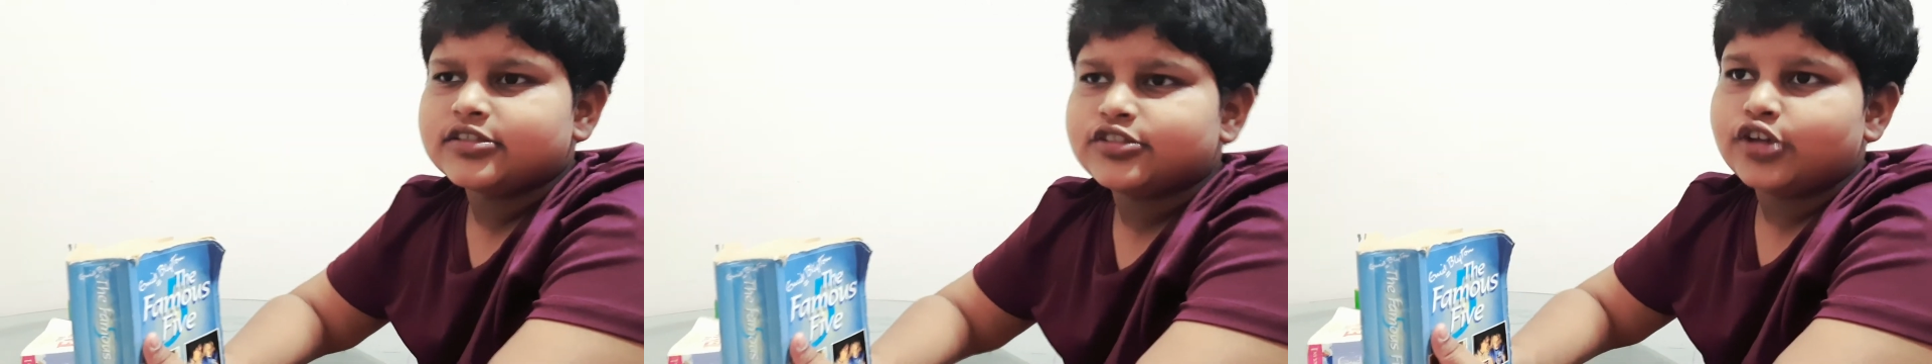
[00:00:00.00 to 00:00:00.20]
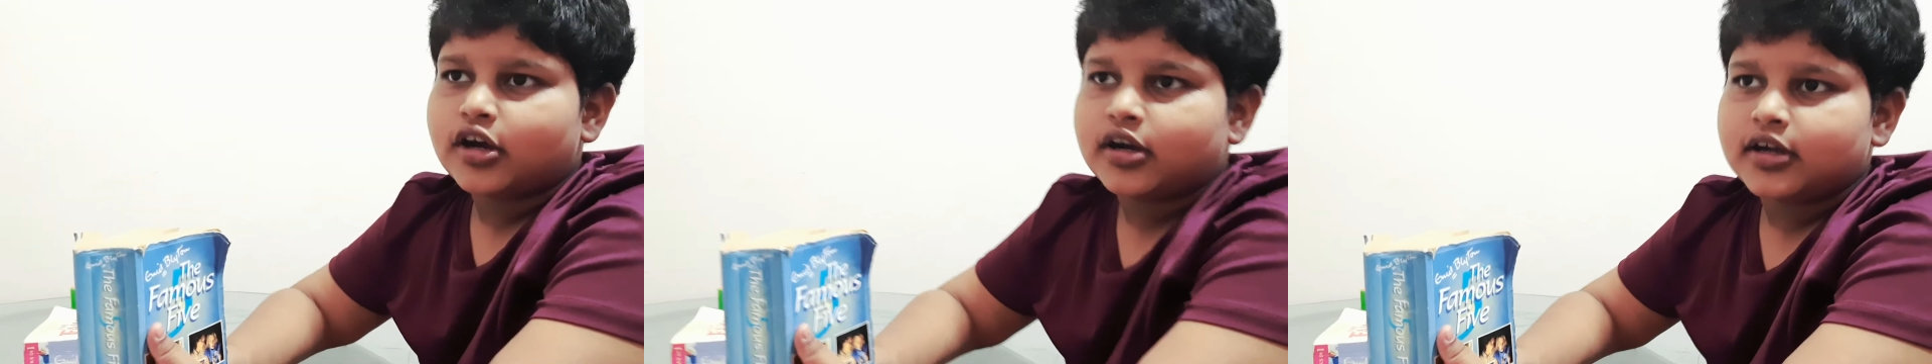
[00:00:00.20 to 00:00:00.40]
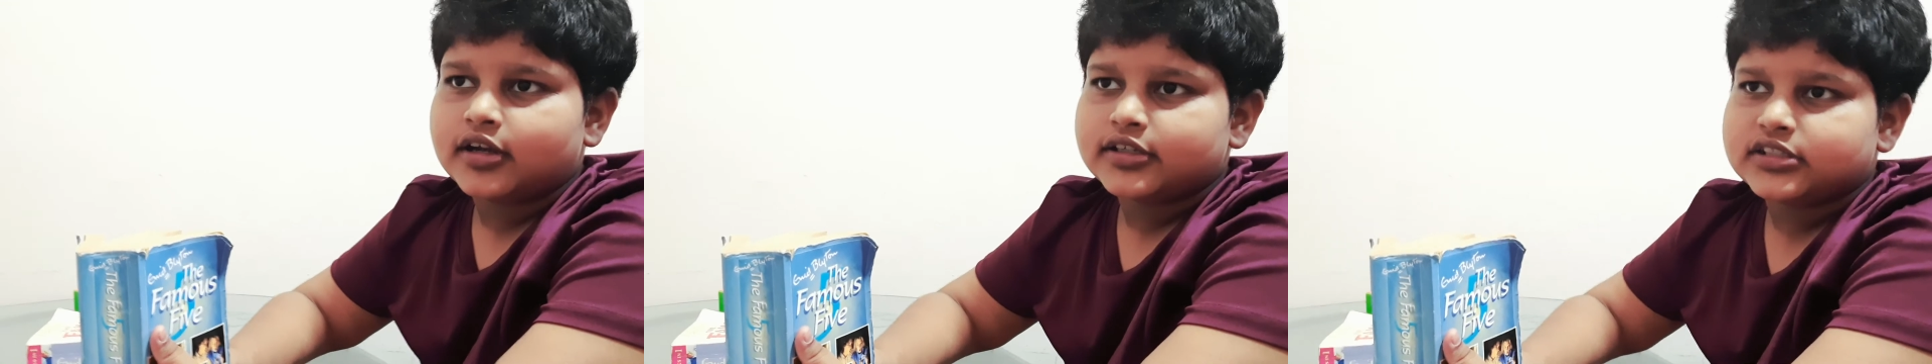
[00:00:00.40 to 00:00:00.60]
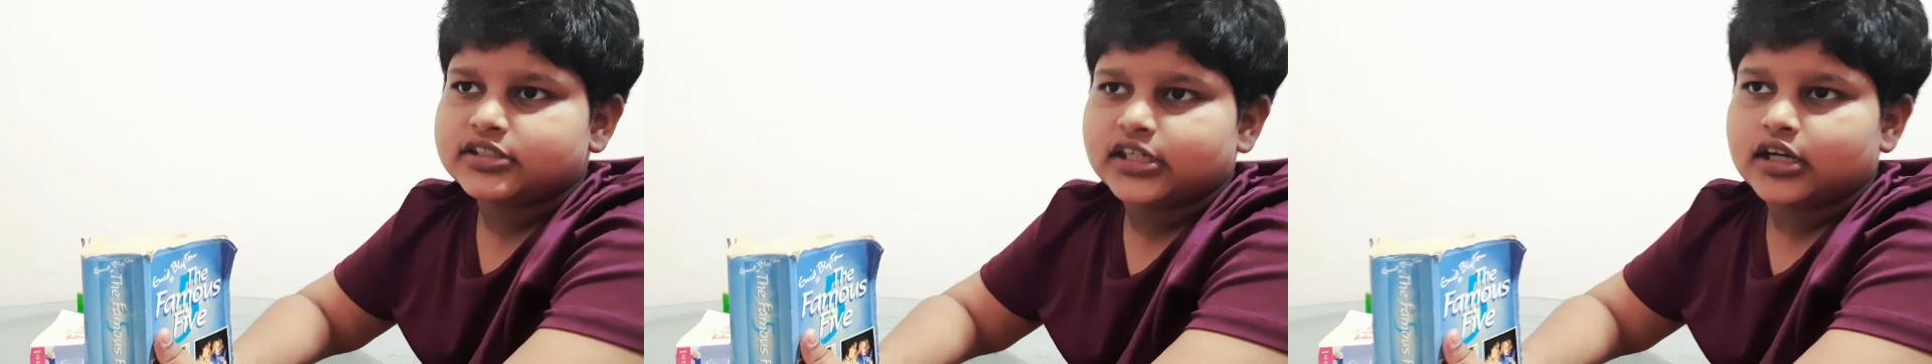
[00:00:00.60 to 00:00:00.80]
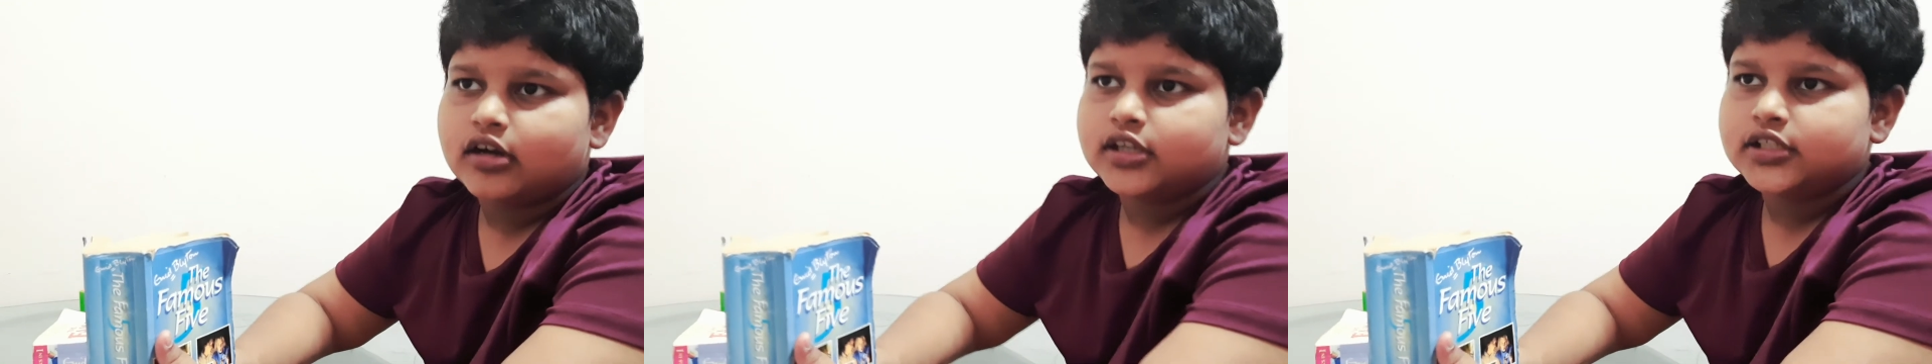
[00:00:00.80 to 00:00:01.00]

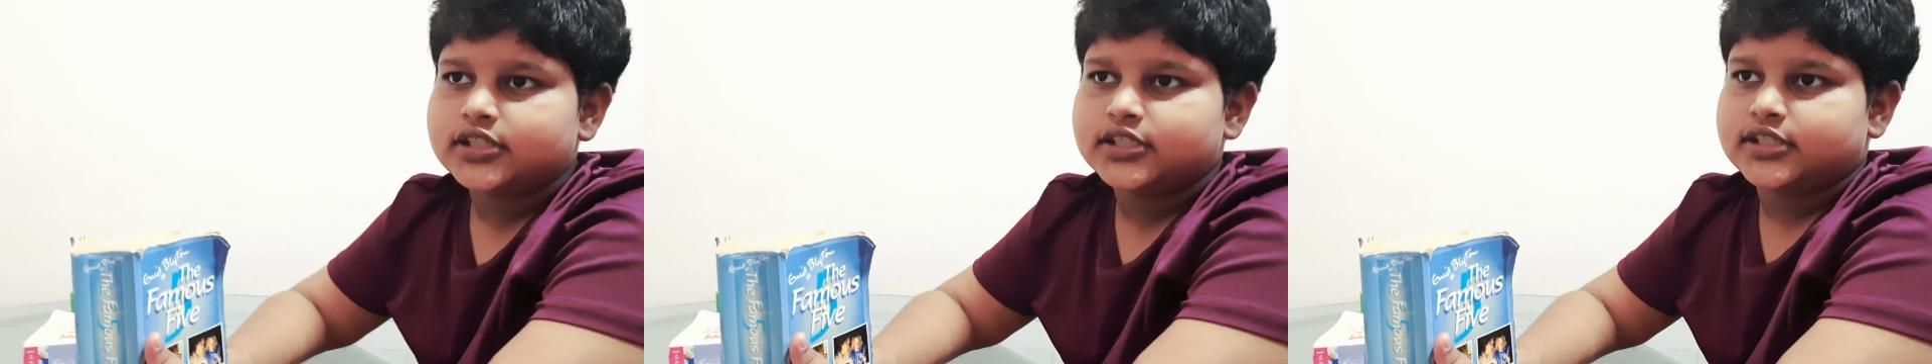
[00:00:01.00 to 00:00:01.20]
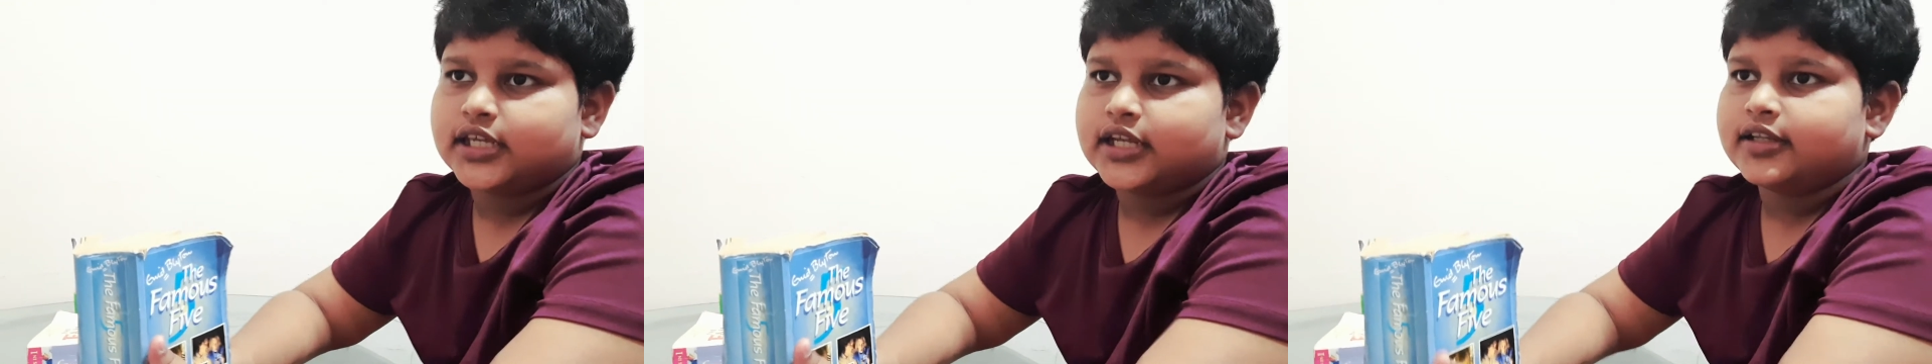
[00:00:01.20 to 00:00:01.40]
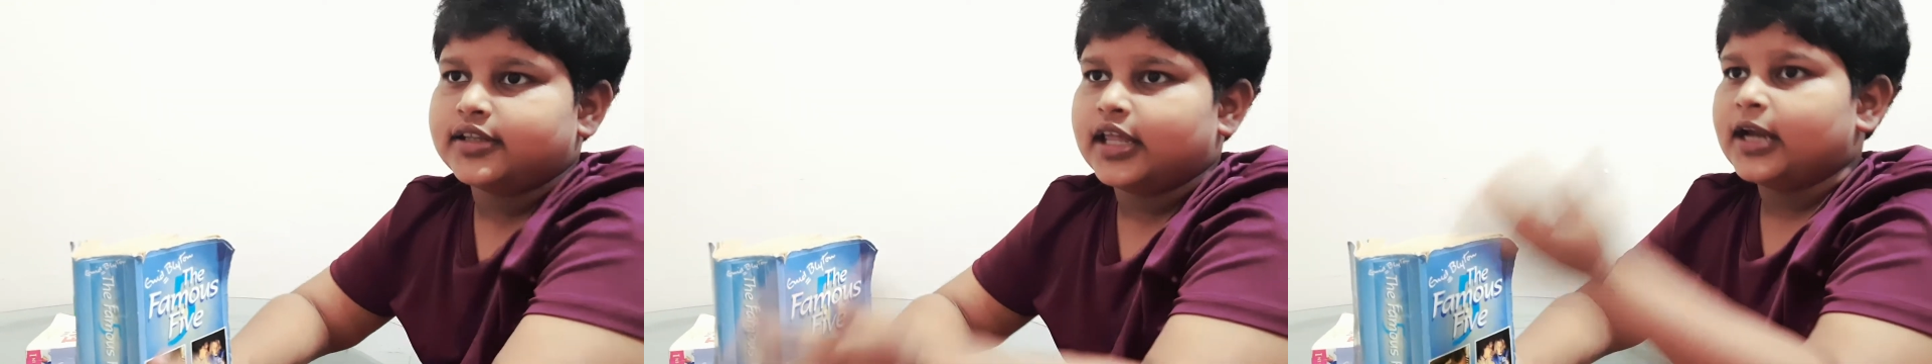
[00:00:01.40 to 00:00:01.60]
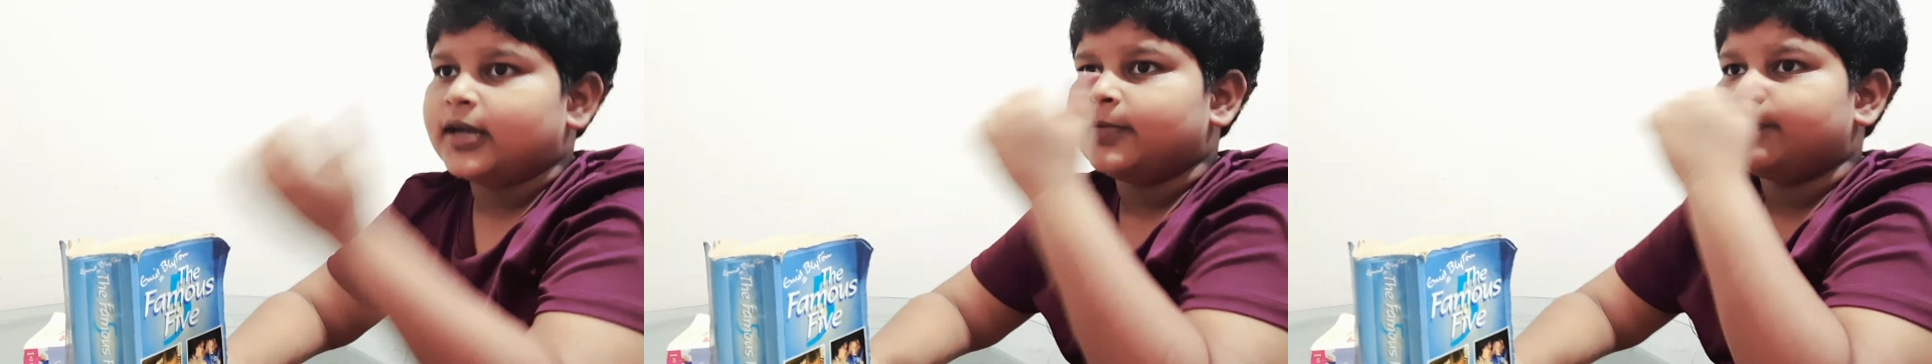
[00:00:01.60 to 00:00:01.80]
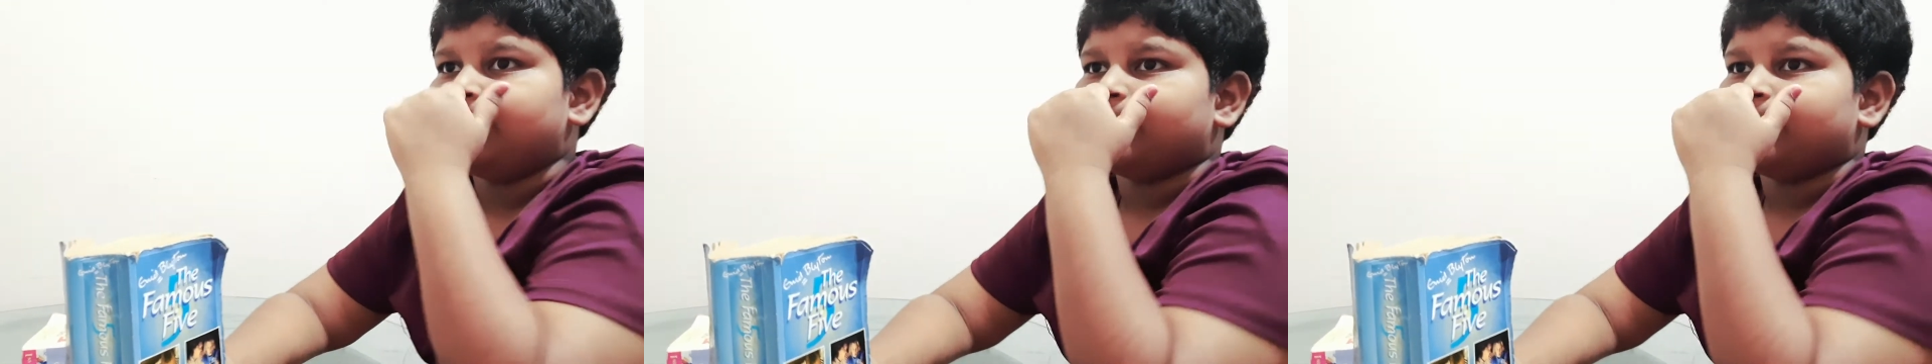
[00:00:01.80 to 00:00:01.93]
George said that,